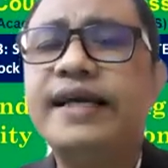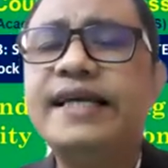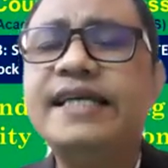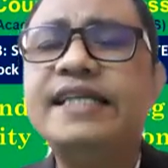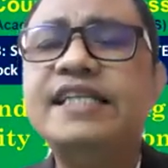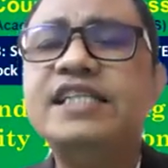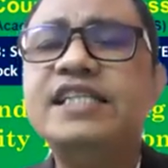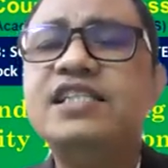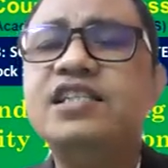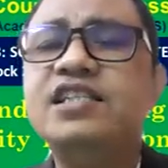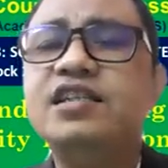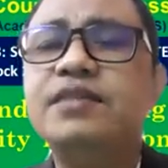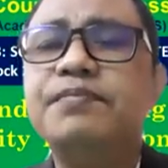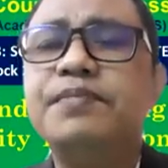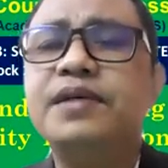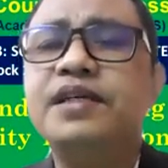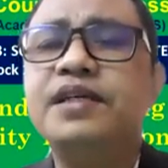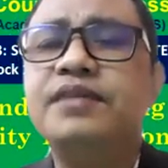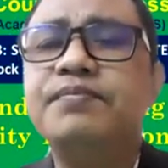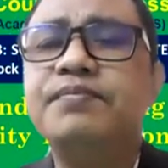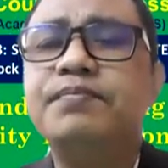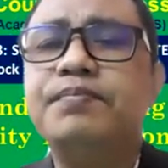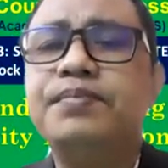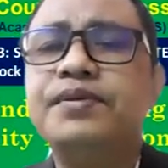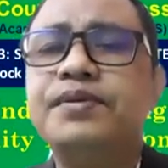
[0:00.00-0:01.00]

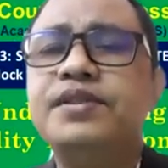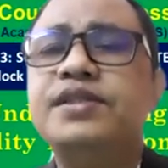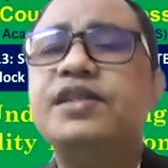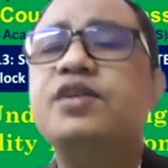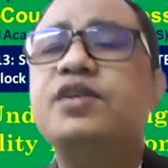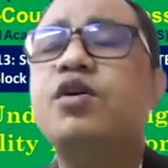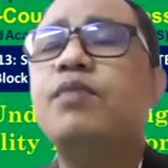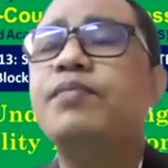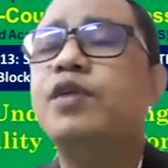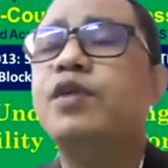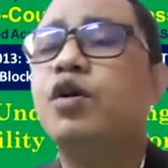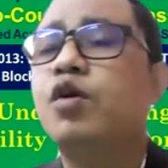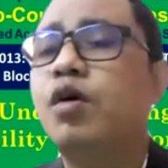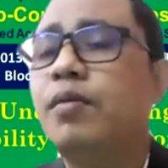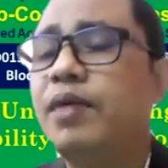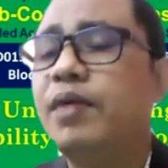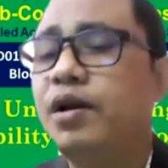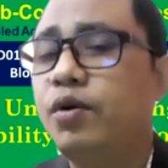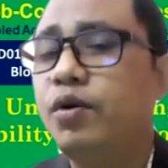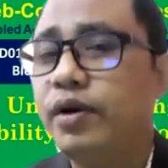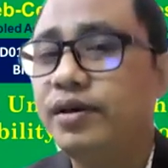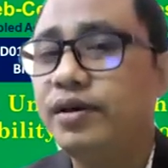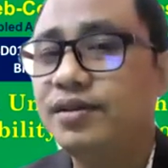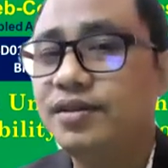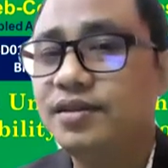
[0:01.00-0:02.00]
87% of the
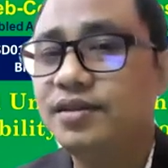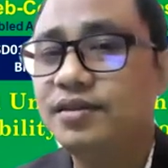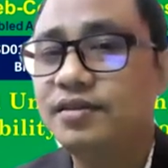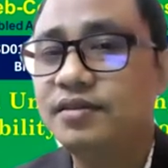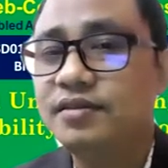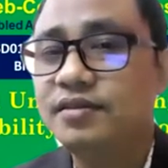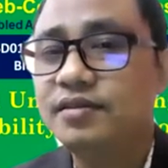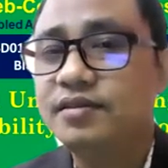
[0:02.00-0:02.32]
global wealth.